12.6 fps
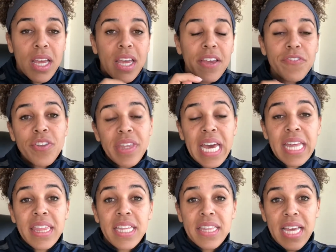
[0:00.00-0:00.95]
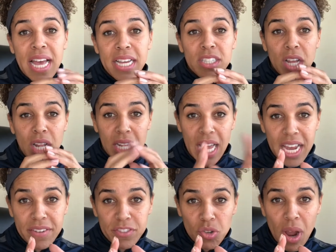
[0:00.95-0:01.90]
If you're the athlete that has a
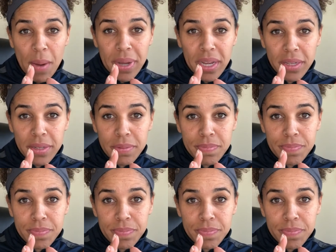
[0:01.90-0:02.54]
lot of drama,